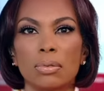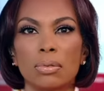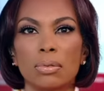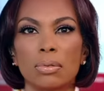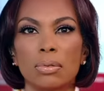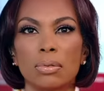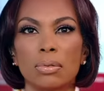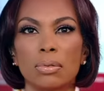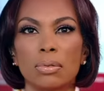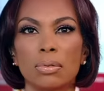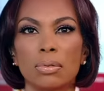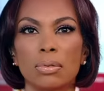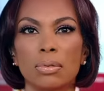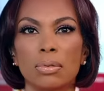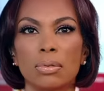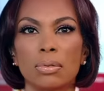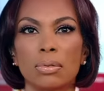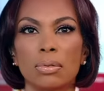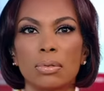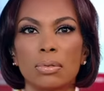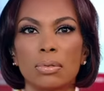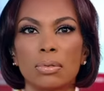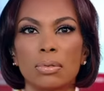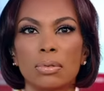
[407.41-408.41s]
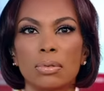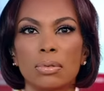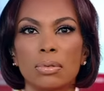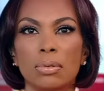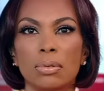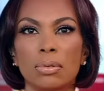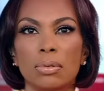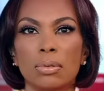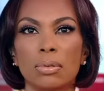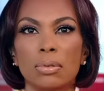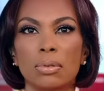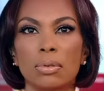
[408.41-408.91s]

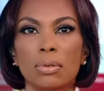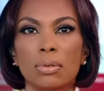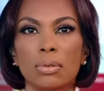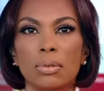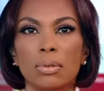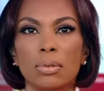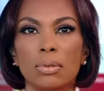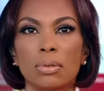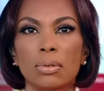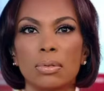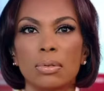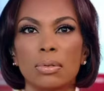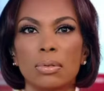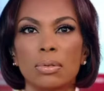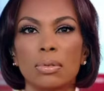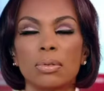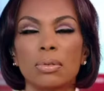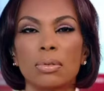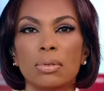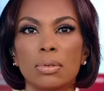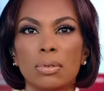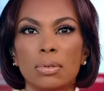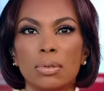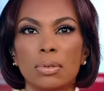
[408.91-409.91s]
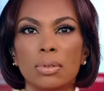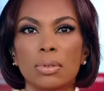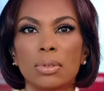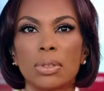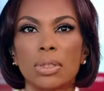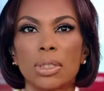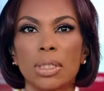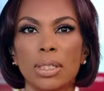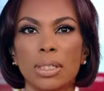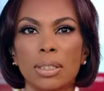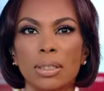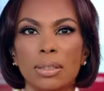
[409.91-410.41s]

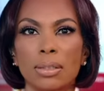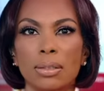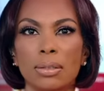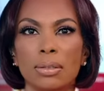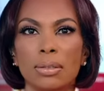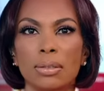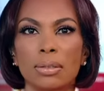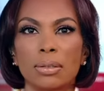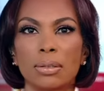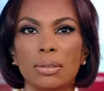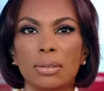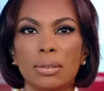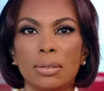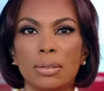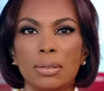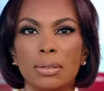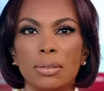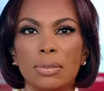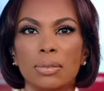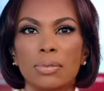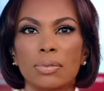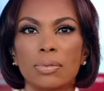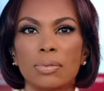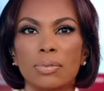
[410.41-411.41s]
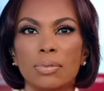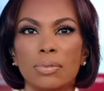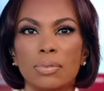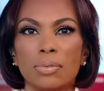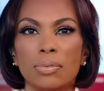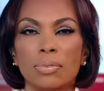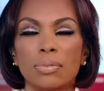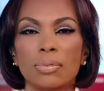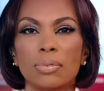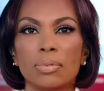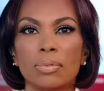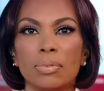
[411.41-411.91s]

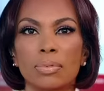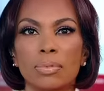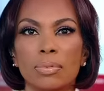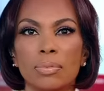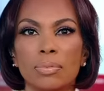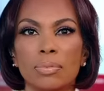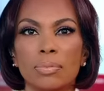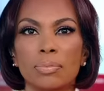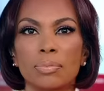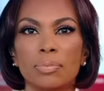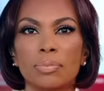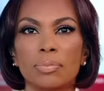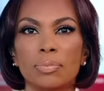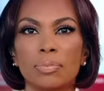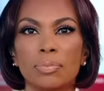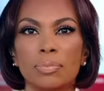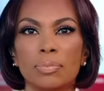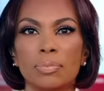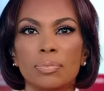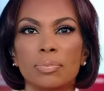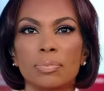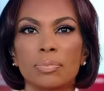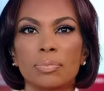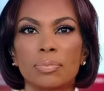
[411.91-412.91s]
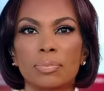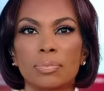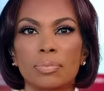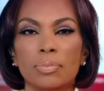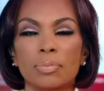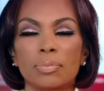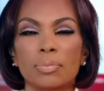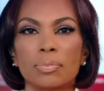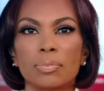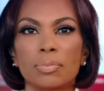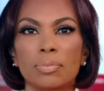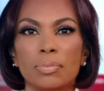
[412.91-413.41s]

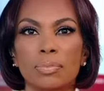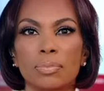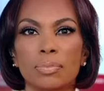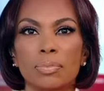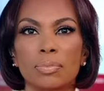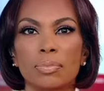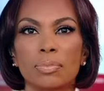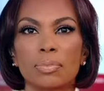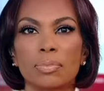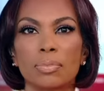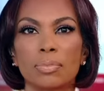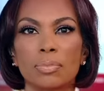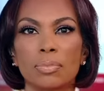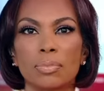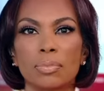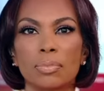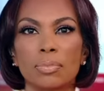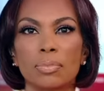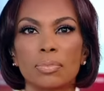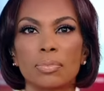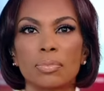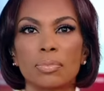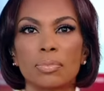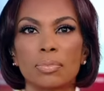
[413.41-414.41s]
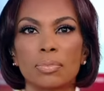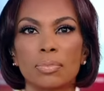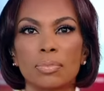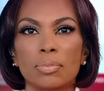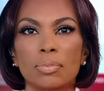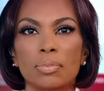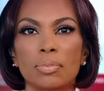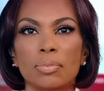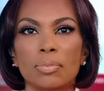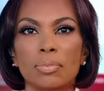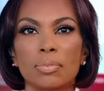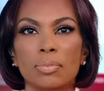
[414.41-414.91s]

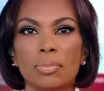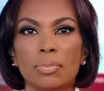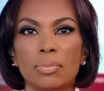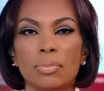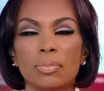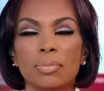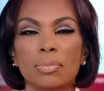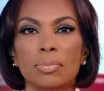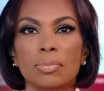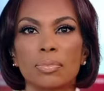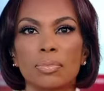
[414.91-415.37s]
No words are spoken by the person on screen.